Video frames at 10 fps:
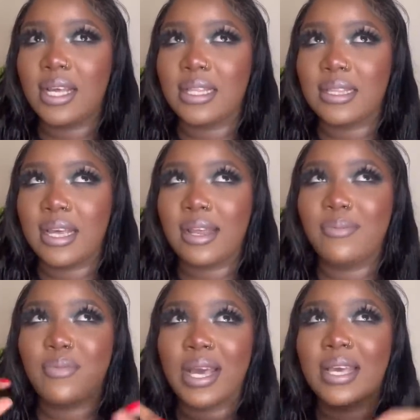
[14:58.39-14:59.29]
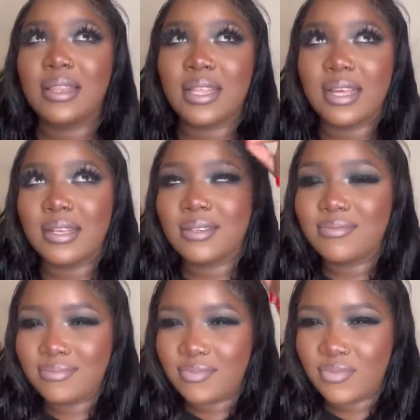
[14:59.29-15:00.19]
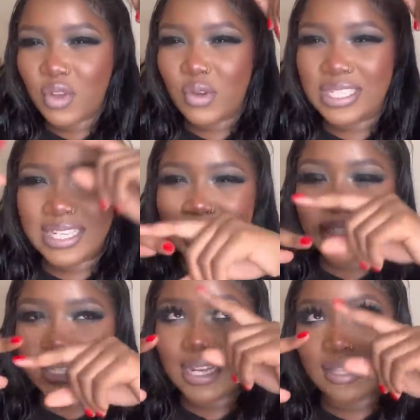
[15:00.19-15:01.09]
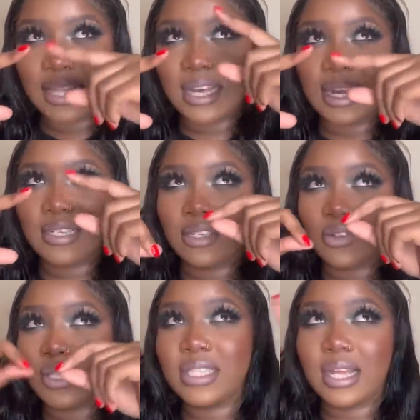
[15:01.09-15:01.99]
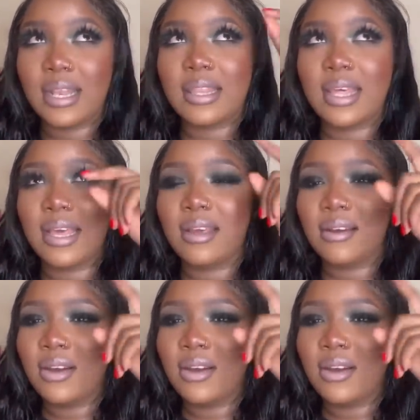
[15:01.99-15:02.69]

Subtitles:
And then buying the, because I didn't get the cutting rods, the